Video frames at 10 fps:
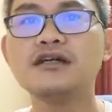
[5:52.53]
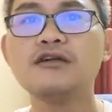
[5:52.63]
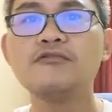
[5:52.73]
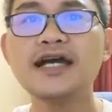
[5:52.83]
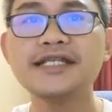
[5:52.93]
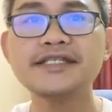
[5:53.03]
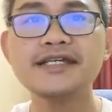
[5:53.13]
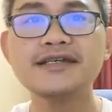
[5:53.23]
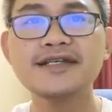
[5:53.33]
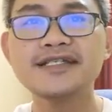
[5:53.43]
While
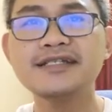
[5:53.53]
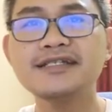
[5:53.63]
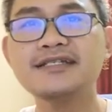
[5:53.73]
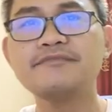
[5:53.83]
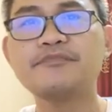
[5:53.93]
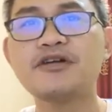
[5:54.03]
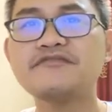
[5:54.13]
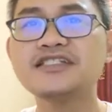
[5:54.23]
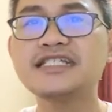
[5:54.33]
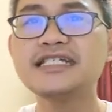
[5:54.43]
generational
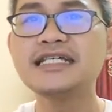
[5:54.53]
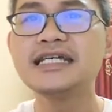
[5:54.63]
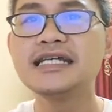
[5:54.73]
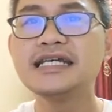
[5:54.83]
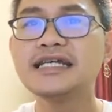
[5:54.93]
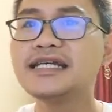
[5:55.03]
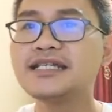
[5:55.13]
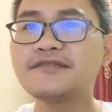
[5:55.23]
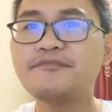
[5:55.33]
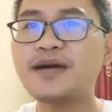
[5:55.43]
poverty, it
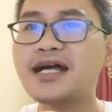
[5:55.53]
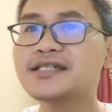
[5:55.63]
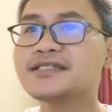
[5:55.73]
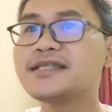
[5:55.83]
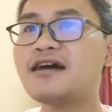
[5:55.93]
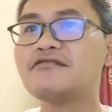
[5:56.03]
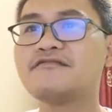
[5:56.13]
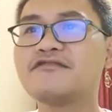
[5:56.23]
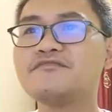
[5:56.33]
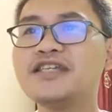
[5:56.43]
is passed
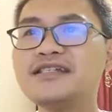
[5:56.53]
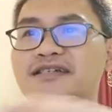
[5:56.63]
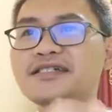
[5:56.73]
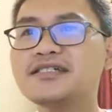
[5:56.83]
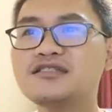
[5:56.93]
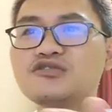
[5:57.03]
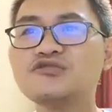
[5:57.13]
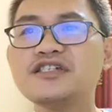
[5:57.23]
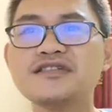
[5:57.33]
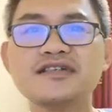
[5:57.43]
down from generation
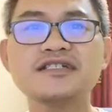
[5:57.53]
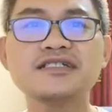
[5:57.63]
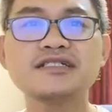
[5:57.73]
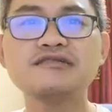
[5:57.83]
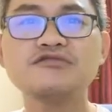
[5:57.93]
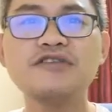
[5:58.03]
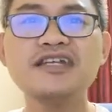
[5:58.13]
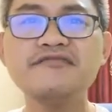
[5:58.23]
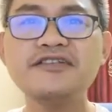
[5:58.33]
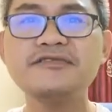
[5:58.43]
to
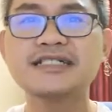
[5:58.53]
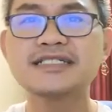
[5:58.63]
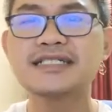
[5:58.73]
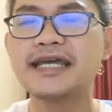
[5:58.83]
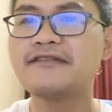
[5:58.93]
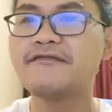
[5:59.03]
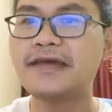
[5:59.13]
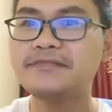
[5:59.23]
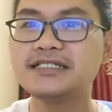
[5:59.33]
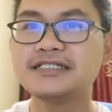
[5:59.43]
individuals and
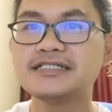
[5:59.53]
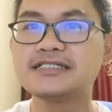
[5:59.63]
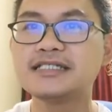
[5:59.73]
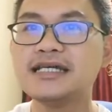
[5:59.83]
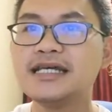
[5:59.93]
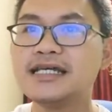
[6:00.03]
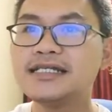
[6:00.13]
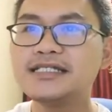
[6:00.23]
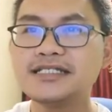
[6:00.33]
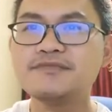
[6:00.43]
families.
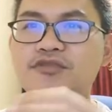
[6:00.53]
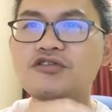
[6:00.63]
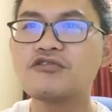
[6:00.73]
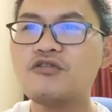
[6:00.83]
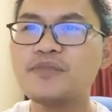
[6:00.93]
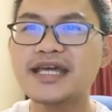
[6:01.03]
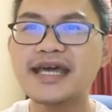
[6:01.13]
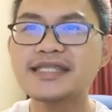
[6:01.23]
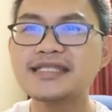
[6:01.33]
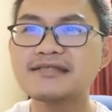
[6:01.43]
This is more
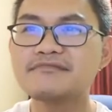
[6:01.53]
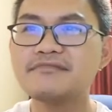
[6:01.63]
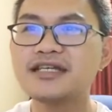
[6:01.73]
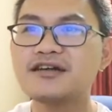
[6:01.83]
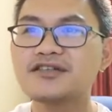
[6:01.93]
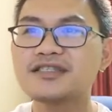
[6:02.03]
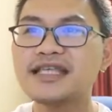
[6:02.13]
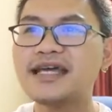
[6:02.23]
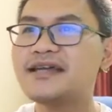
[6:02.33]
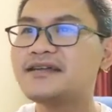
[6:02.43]
complicated because there